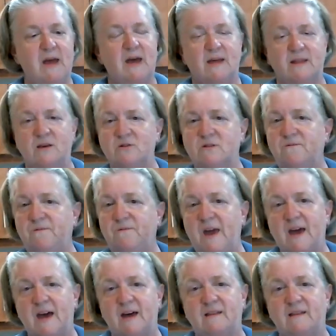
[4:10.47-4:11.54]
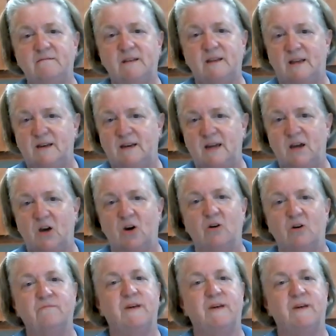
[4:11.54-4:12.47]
and there's a fan in here